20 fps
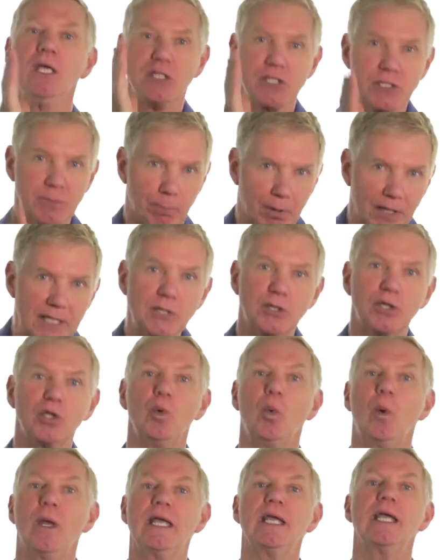Splint
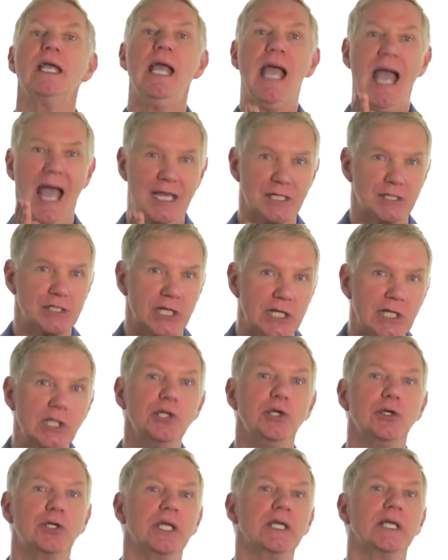the wing until
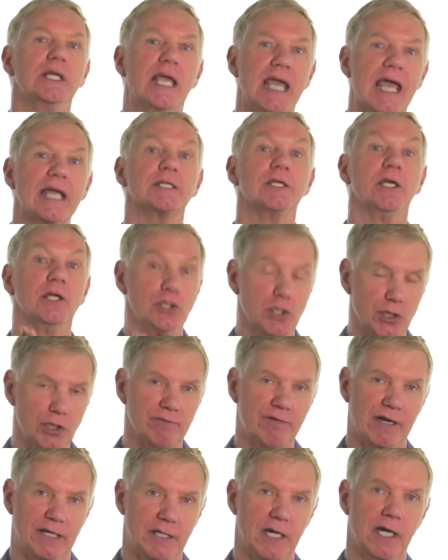you can get to
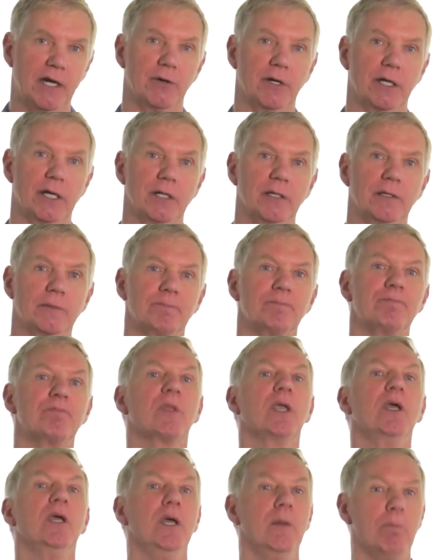your veterinarian.
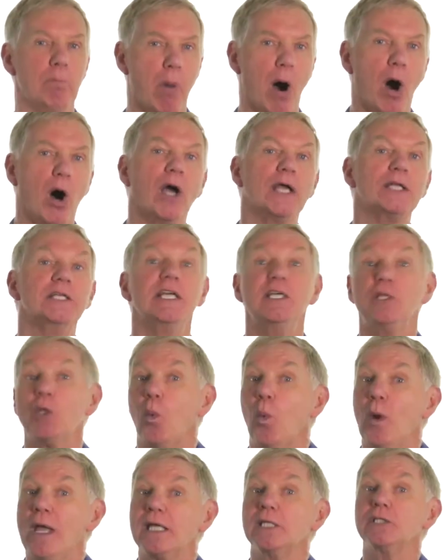Binding
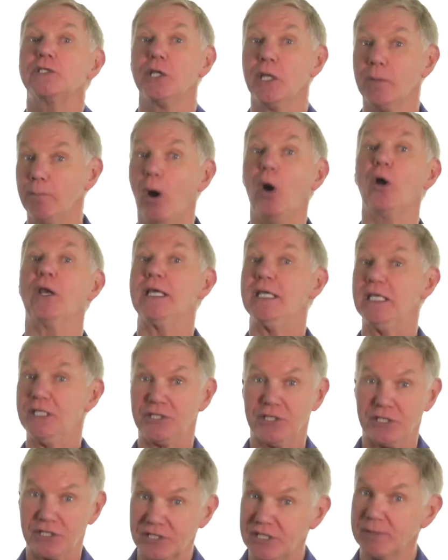the wing to the body
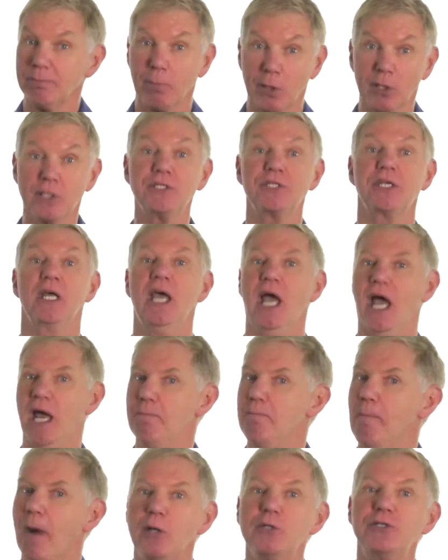is the simplest
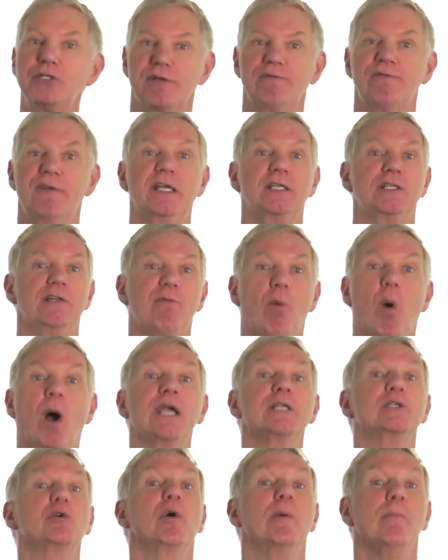and most effective way to